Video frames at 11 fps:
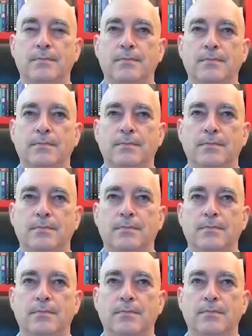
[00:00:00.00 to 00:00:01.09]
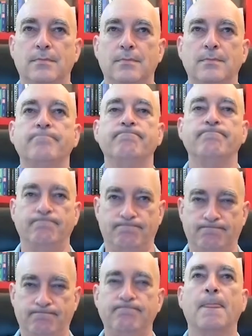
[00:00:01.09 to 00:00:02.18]

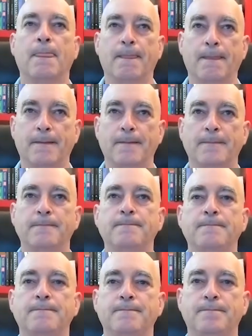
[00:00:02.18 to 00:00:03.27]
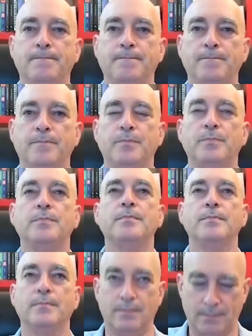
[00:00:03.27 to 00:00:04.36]

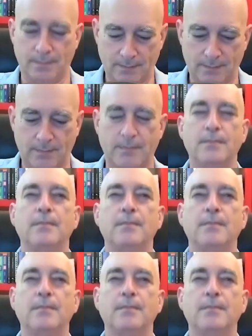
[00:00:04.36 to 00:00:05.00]
This person isn't speaking.